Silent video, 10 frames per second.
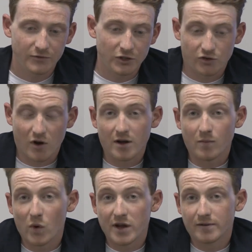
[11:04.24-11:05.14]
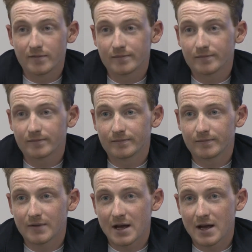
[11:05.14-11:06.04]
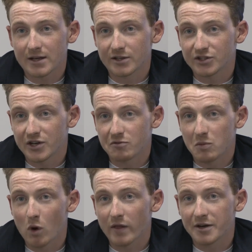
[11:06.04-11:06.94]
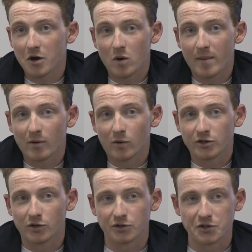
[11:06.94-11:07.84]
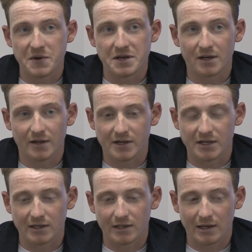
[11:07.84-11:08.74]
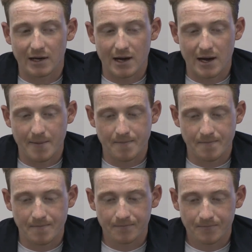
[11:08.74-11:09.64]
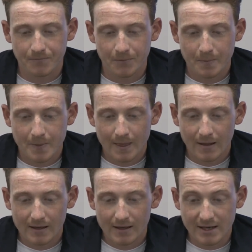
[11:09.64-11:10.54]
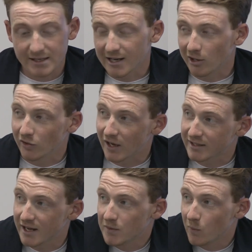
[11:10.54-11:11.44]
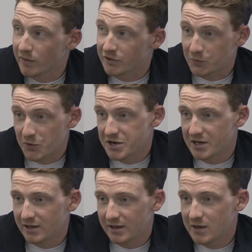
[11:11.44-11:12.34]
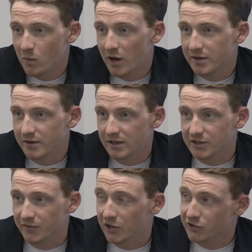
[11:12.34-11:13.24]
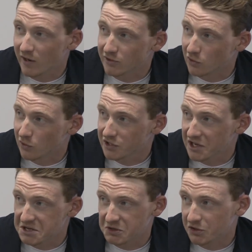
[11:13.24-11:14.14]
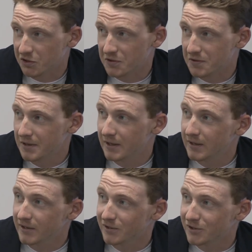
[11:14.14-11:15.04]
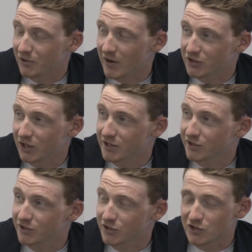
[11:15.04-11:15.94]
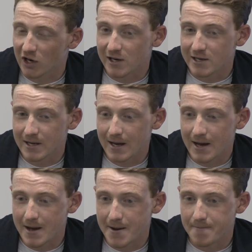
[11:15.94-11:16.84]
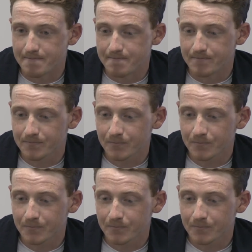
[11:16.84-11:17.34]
to try and win, uh, considering what they know about what you're doing. I think... Um, He sat on that day and won the sprint, and he won his first Grand Tour stage, so congratulations to Jai. Um,